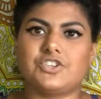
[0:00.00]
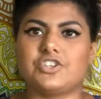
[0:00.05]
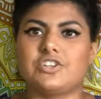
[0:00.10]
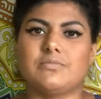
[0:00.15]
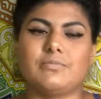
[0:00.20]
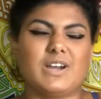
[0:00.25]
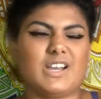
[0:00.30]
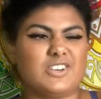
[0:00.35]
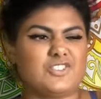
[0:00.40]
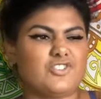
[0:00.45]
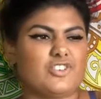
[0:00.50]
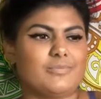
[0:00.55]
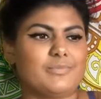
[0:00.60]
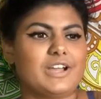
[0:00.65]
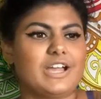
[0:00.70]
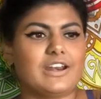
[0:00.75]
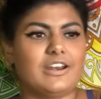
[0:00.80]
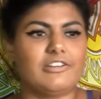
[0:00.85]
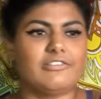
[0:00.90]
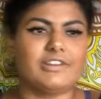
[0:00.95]
You might drop
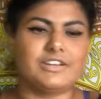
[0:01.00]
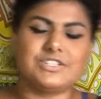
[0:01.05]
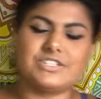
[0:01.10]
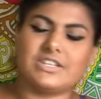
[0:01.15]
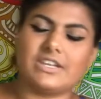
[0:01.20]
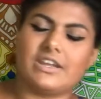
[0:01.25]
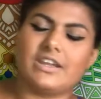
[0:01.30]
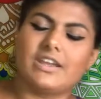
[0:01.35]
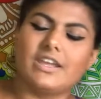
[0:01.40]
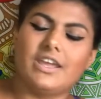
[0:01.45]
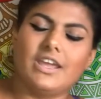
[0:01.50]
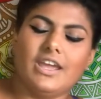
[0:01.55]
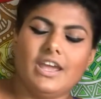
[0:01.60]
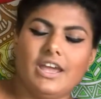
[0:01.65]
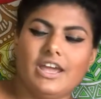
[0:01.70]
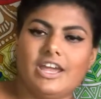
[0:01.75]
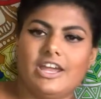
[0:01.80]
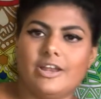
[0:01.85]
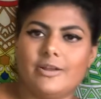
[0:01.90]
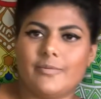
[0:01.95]
colour into
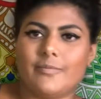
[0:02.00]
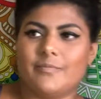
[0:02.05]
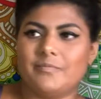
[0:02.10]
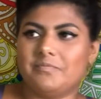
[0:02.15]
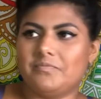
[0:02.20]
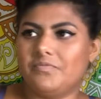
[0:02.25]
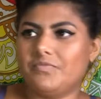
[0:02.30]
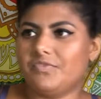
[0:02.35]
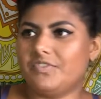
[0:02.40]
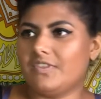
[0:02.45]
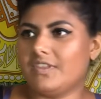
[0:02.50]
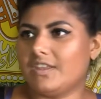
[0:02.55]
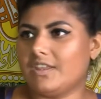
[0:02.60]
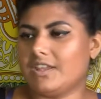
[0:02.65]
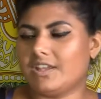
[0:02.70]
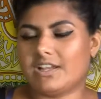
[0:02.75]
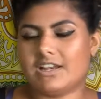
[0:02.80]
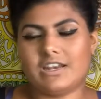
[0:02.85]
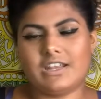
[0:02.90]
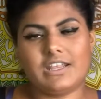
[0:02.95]
the
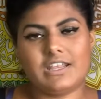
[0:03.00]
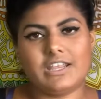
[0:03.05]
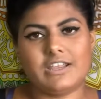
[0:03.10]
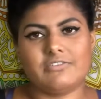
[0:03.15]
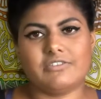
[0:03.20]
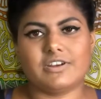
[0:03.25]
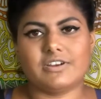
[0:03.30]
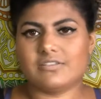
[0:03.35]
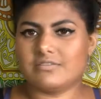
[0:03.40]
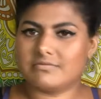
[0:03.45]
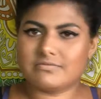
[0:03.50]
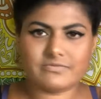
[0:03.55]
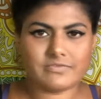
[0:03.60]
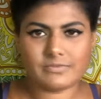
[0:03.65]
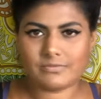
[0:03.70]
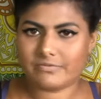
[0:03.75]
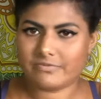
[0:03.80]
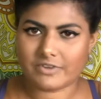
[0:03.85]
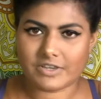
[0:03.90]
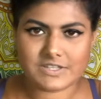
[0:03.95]
clear and
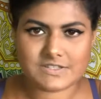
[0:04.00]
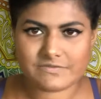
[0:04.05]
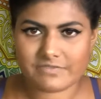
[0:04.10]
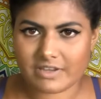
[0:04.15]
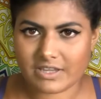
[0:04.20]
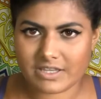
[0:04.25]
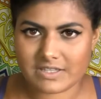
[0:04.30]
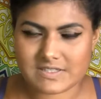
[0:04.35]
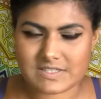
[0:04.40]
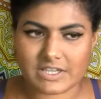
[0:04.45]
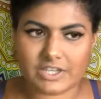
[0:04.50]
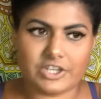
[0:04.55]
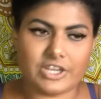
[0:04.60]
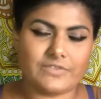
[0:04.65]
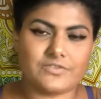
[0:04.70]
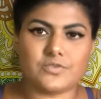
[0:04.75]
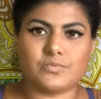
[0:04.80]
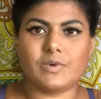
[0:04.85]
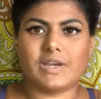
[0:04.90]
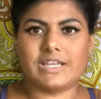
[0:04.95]
vice versa. You have
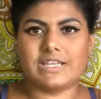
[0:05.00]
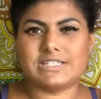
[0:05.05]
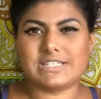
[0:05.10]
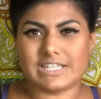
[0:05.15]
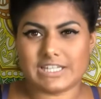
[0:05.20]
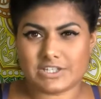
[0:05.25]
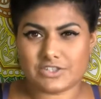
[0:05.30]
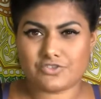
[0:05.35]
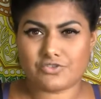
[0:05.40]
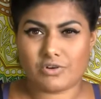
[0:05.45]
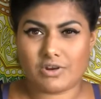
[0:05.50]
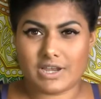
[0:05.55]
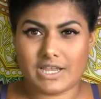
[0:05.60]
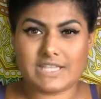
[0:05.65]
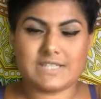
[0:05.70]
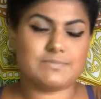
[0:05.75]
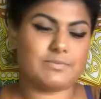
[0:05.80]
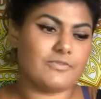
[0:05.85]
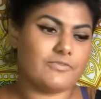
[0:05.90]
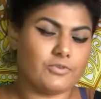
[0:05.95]
to wait until it dries
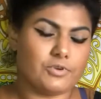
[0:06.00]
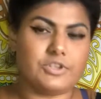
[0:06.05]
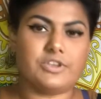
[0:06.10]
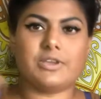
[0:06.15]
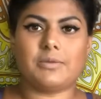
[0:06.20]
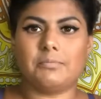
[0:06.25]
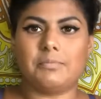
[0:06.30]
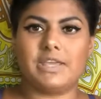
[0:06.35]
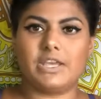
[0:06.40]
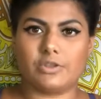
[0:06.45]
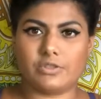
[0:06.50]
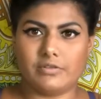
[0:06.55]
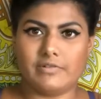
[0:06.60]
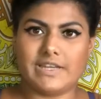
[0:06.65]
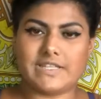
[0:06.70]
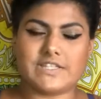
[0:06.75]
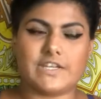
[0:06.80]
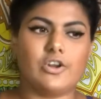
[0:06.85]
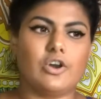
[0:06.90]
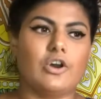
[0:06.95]
before you can peel the
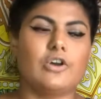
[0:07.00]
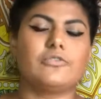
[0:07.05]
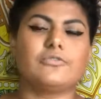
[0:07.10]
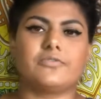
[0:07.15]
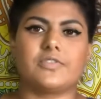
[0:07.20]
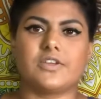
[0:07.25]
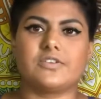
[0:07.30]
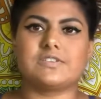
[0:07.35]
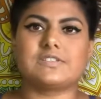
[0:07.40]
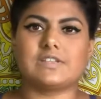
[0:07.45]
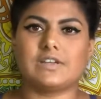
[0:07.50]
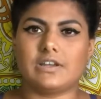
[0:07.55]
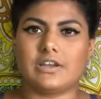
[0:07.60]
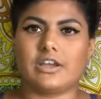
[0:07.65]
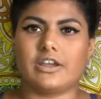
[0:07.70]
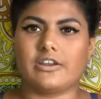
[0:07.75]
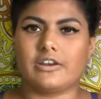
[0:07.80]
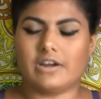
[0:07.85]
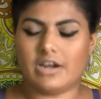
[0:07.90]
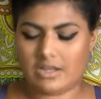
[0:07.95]
resin off those
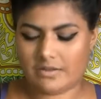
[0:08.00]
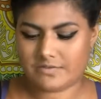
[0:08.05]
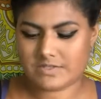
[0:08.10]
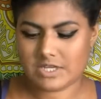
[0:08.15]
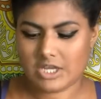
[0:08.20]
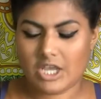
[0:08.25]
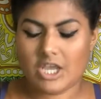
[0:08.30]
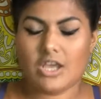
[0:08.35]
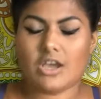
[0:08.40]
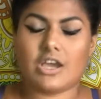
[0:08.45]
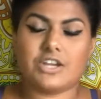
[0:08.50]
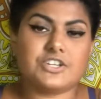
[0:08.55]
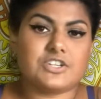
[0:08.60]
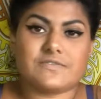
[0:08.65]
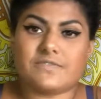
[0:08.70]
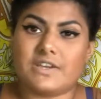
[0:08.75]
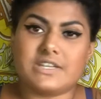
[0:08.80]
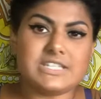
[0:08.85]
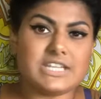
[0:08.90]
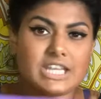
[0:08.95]
silicone gloves. I just
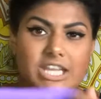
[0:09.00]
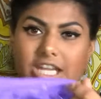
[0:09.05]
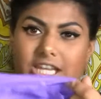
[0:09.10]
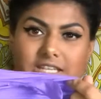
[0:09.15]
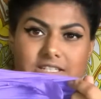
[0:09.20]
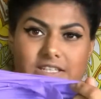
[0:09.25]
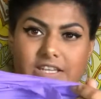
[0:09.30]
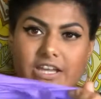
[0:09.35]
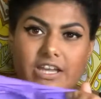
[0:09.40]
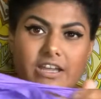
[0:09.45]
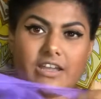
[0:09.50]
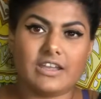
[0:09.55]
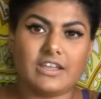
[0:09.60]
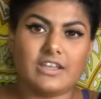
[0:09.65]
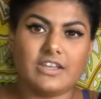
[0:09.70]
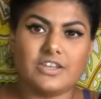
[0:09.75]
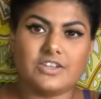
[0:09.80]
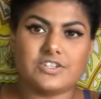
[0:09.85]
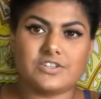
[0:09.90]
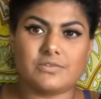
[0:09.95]
find it easier
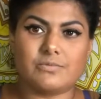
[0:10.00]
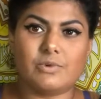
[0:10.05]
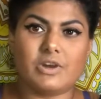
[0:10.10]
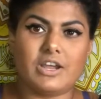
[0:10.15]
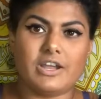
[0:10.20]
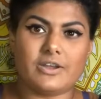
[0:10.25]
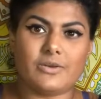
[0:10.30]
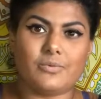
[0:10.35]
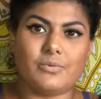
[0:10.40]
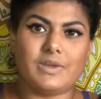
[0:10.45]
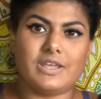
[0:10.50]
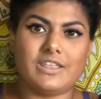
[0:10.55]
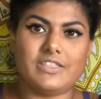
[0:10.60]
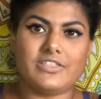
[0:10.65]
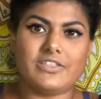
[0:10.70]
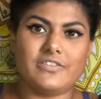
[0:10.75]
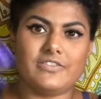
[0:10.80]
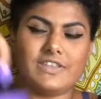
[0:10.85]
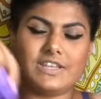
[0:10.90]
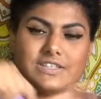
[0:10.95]
to work
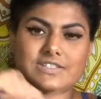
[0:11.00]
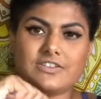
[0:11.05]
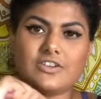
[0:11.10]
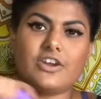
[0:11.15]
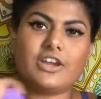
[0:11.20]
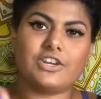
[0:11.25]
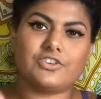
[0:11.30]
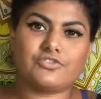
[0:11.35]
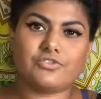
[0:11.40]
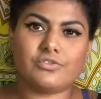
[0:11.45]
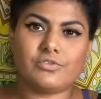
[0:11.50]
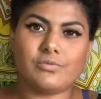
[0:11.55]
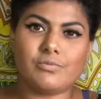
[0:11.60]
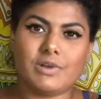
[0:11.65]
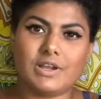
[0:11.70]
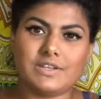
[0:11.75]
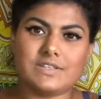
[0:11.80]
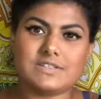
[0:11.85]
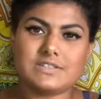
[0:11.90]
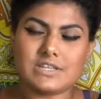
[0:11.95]
with these nitrile
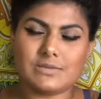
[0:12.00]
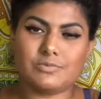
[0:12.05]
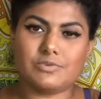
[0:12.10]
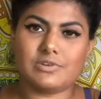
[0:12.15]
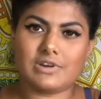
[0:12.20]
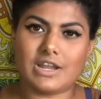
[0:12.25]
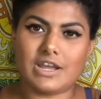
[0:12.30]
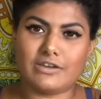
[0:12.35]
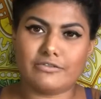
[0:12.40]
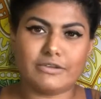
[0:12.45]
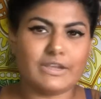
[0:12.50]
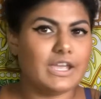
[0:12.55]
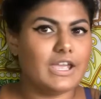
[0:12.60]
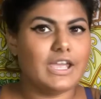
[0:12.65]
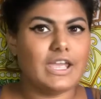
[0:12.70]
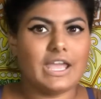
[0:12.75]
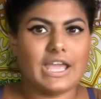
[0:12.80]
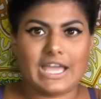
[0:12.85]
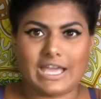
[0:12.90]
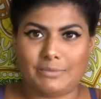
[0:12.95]
ones, double glove,
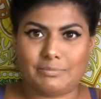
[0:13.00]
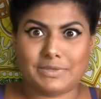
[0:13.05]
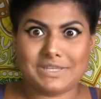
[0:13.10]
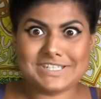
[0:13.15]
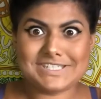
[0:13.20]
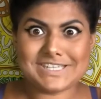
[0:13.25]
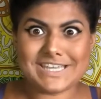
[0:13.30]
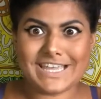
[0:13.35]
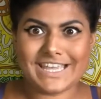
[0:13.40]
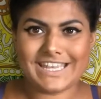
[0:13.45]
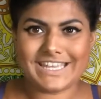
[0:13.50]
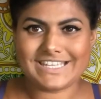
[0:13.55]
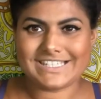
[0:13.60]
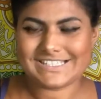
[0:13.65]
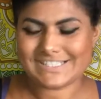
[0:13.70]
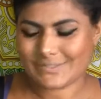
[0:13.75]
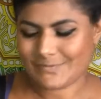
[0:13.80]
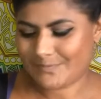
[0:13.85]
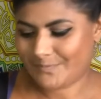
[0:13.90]
happy days.